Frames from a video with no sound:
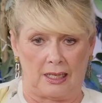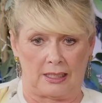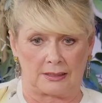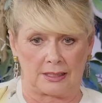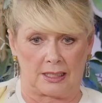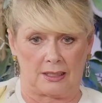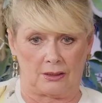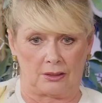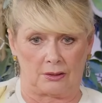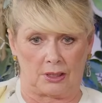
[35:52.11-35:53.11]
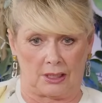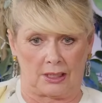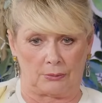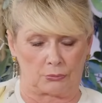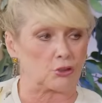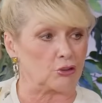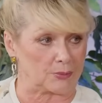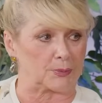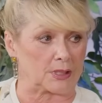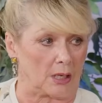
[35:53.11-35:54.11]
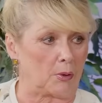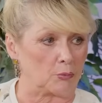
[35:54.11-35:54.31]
and uh, and it was Christmas time.